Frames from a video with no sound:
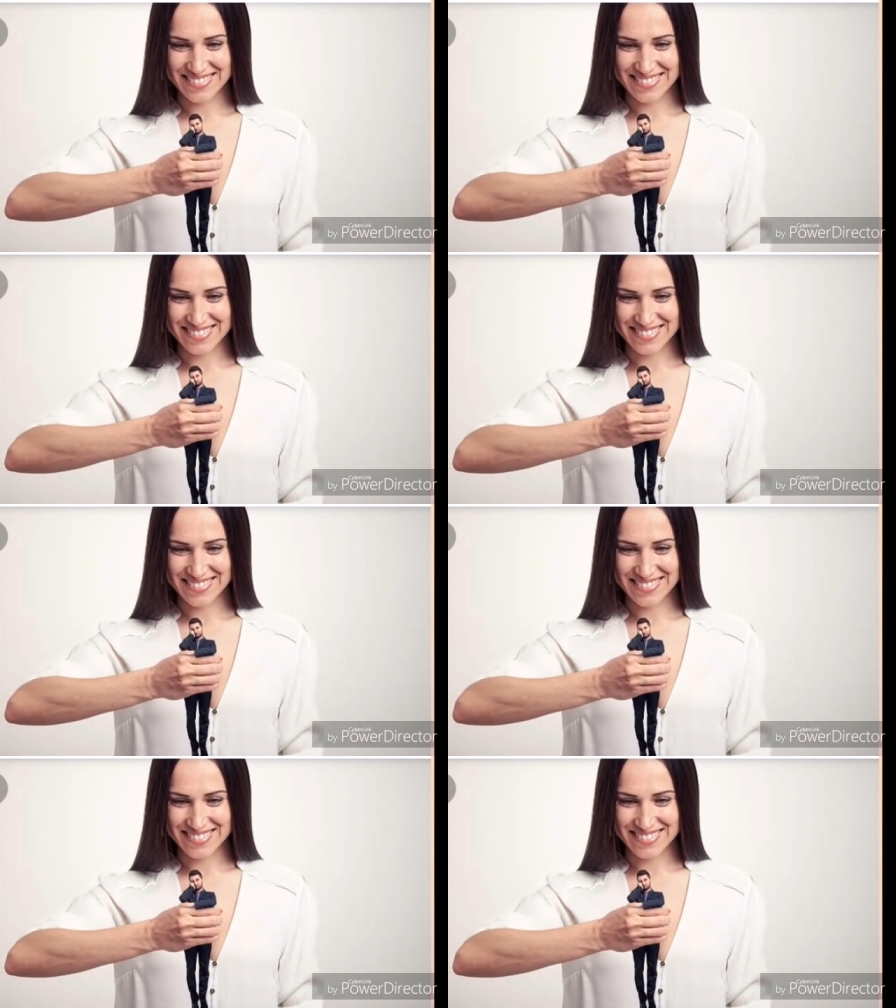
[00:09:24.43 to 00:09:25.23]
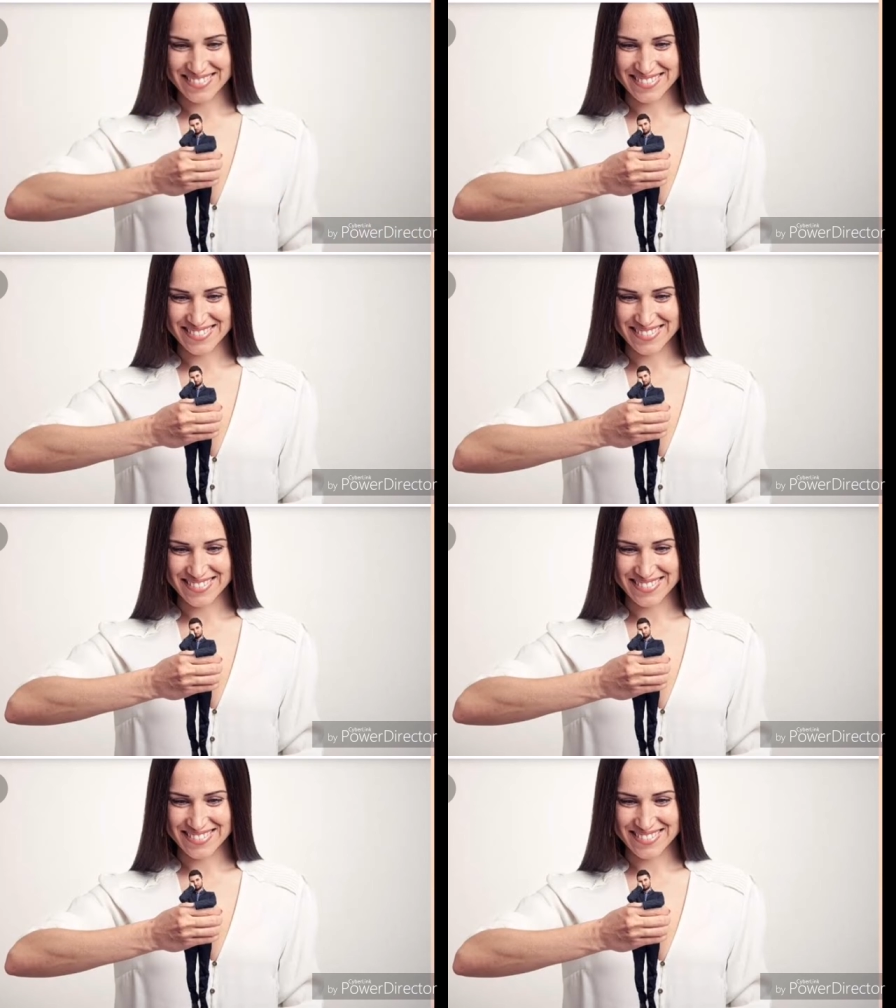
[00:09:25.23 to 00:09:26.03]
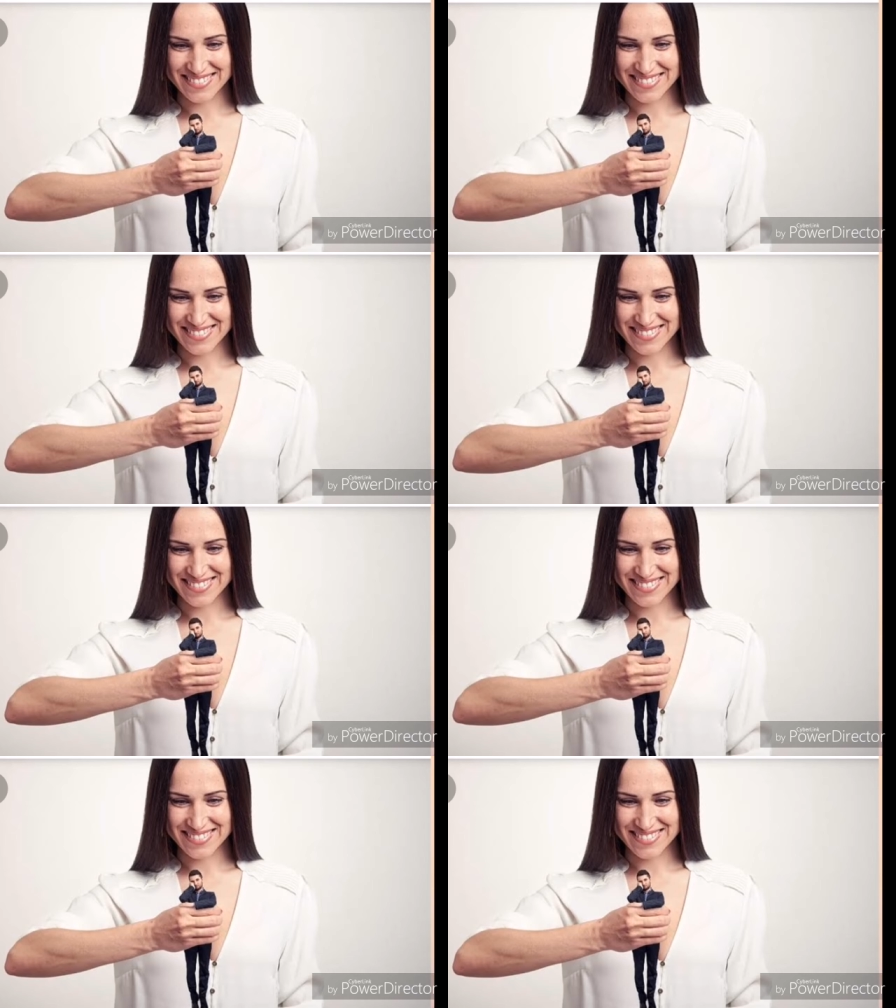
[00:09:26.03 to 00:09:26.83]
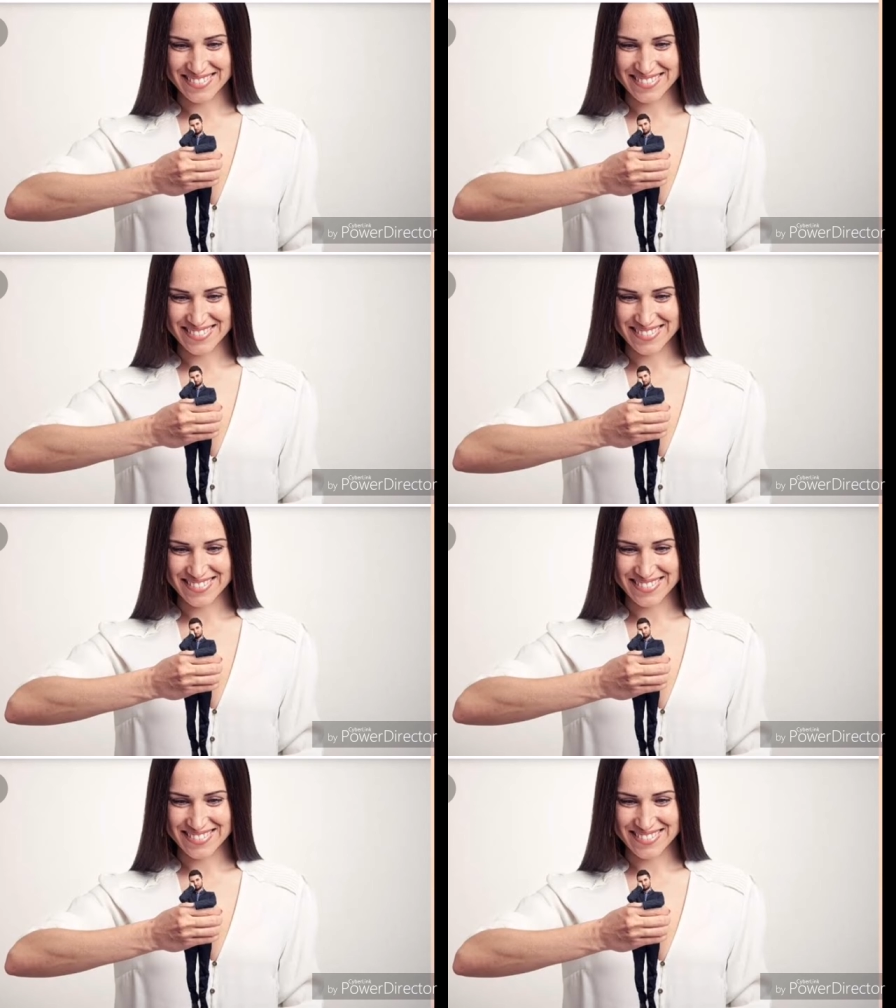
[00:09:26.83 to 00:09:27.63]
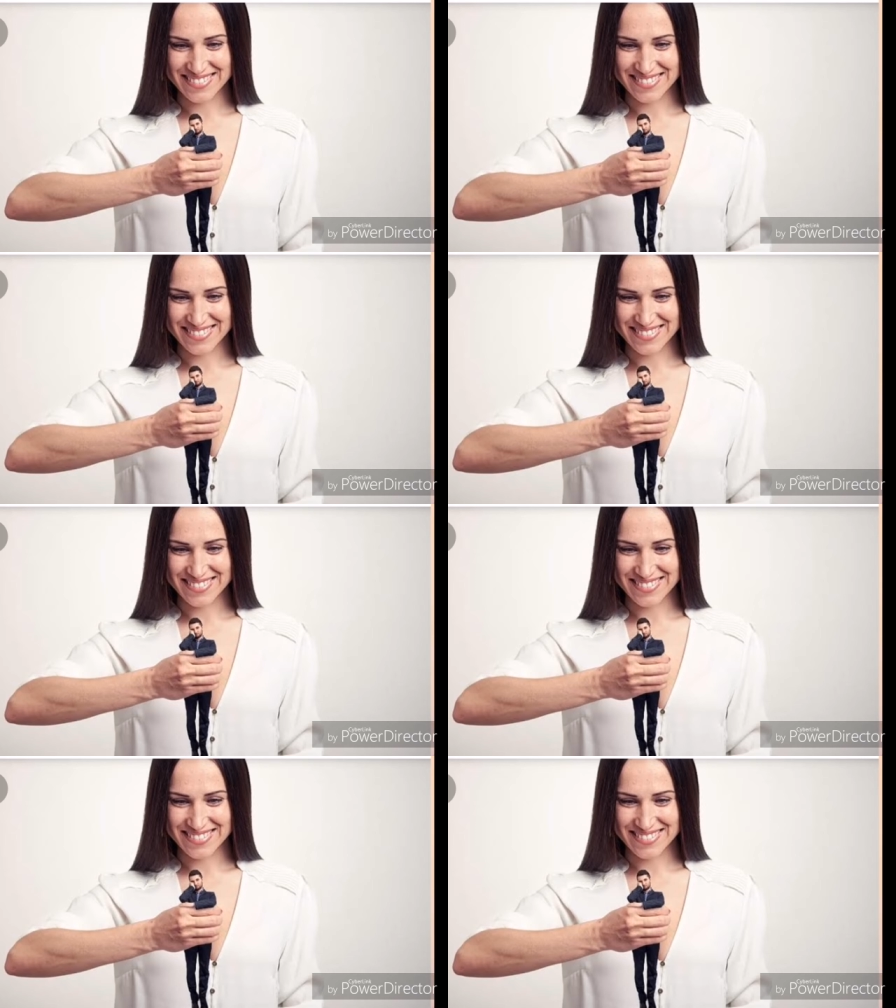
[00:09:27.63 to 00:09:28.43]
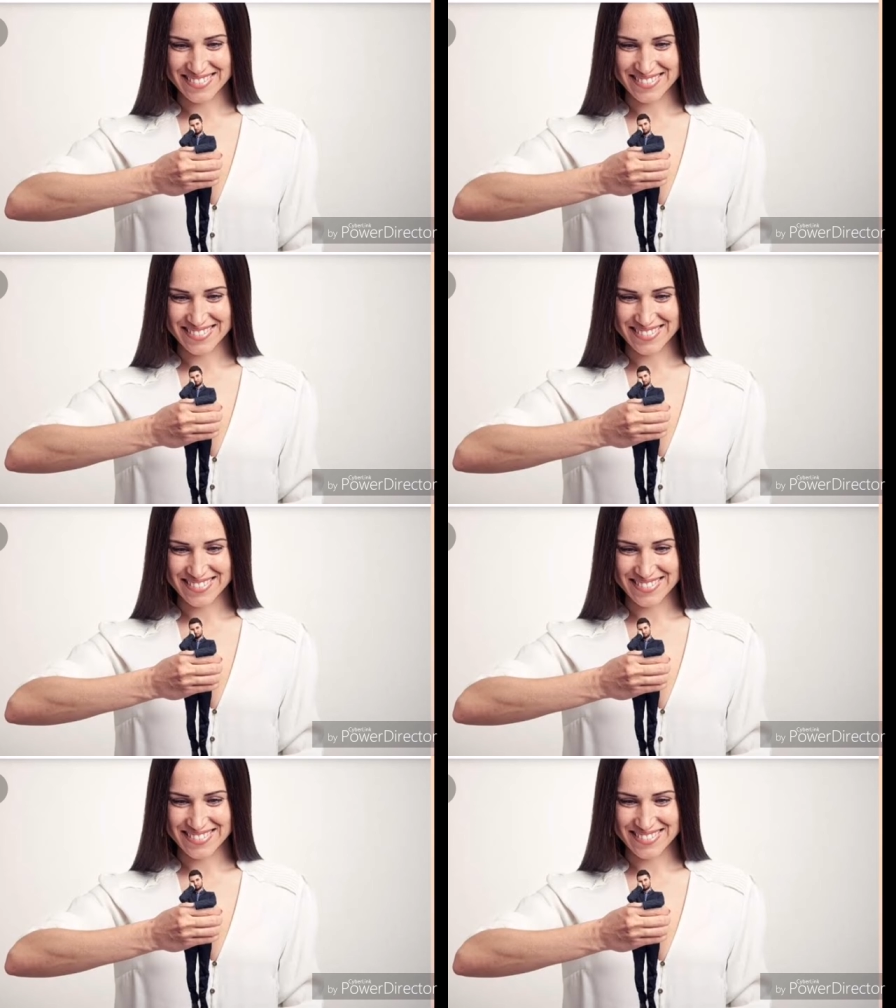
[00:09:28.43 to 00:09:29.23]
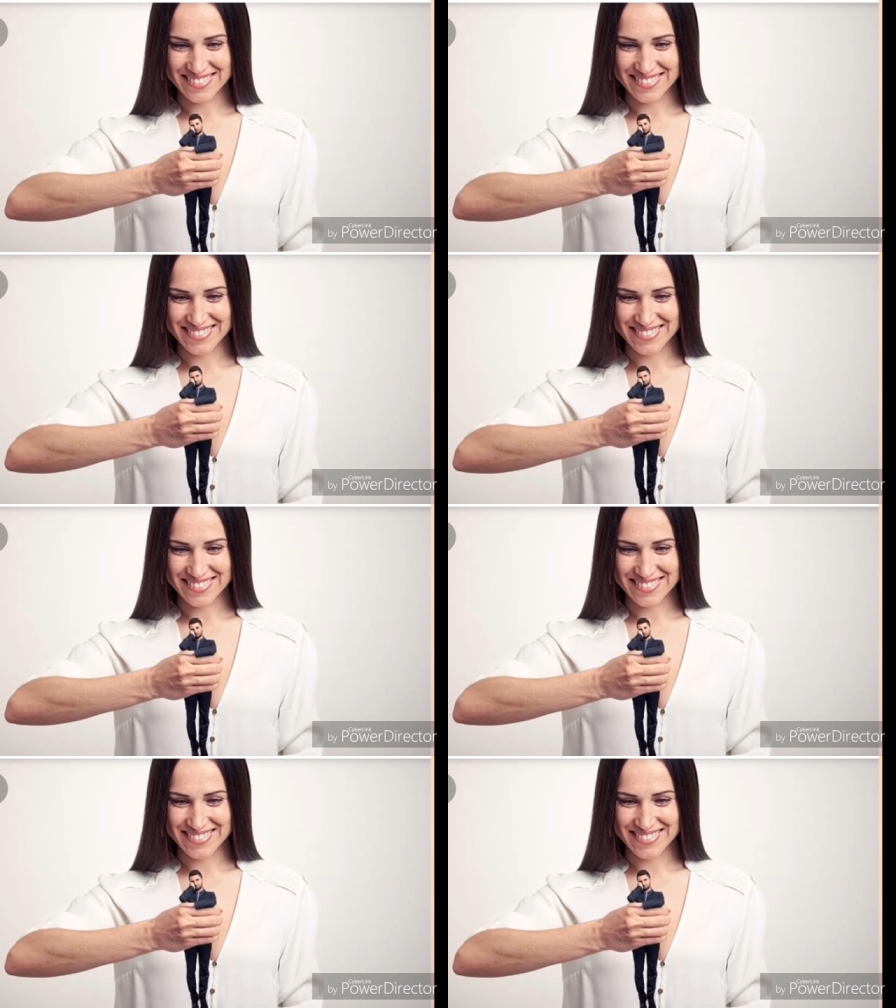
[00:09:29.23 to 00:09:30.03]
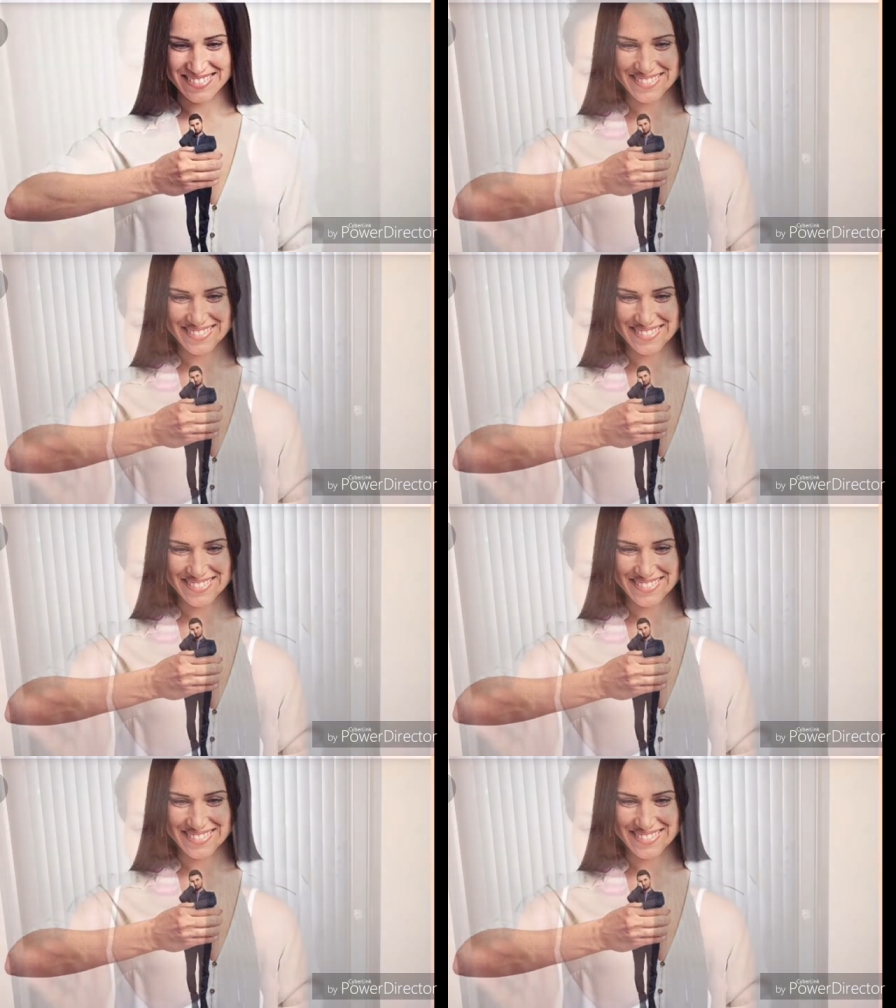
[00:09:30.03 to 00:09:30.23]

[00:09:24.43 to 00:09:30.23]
don't because what's going to happen is that you are going to end up with a man that will